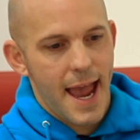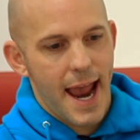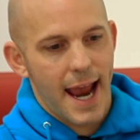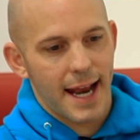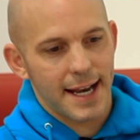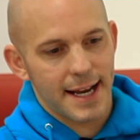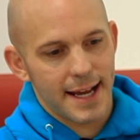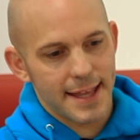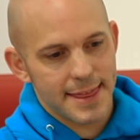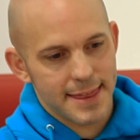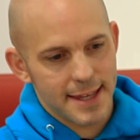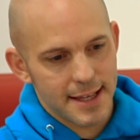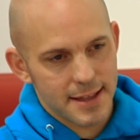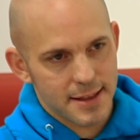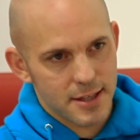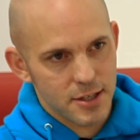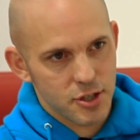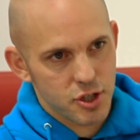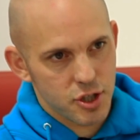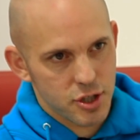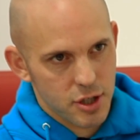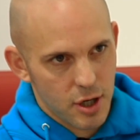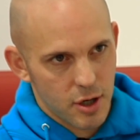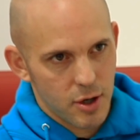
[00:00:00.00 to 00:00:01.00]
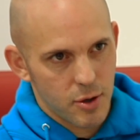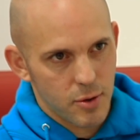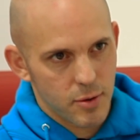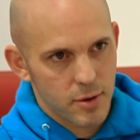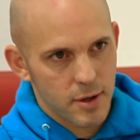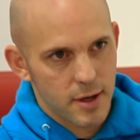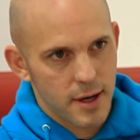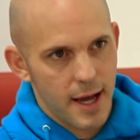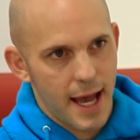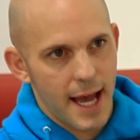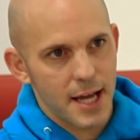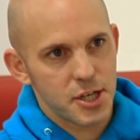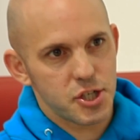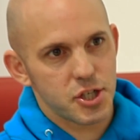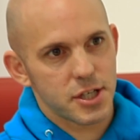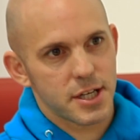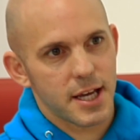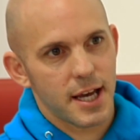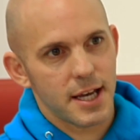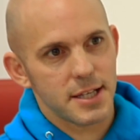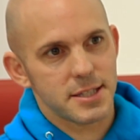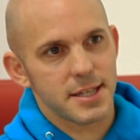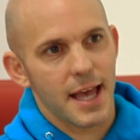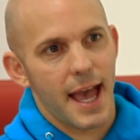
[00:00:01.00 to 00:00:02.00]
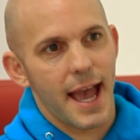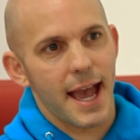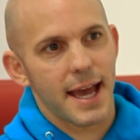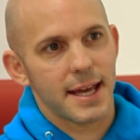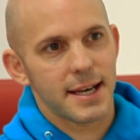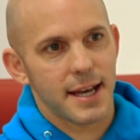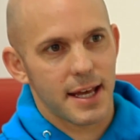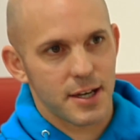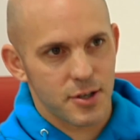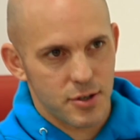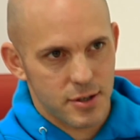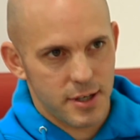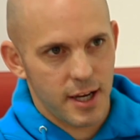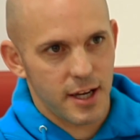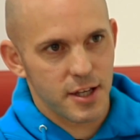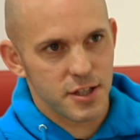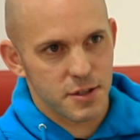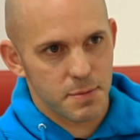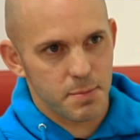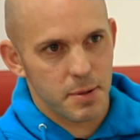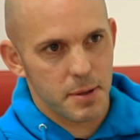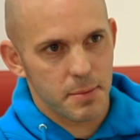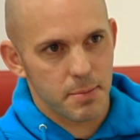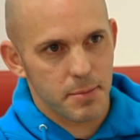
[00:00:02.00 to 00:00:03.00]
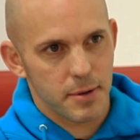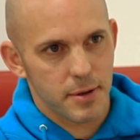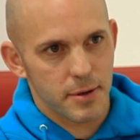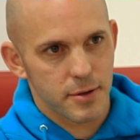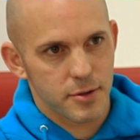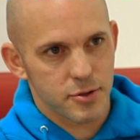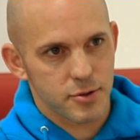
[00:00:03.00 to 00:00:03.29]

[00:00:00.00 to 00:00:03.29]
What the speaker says: And I think this show educates and entertains people.